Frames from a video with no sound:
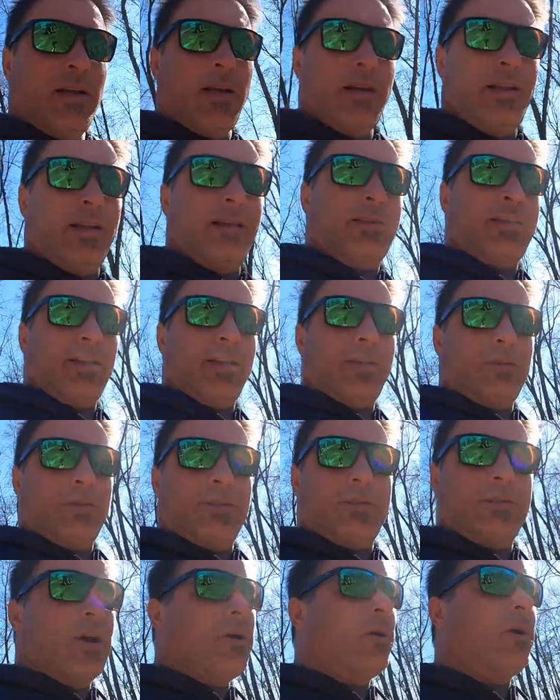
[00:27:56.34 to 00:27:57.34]
I didn't think there
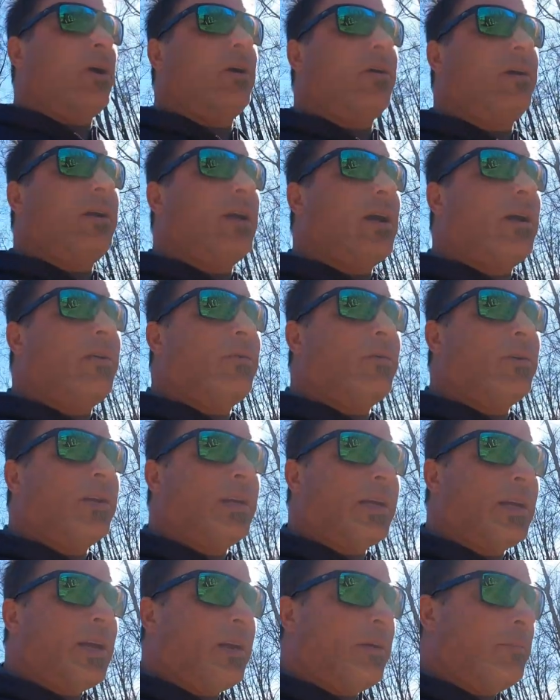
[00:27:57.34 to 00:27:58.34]
was no hurry. I ain't
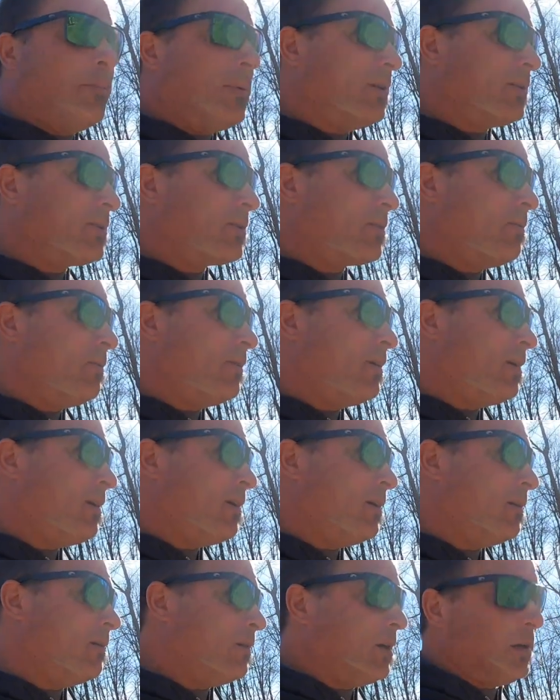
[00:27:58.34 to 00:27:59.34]
really got a bunch going on.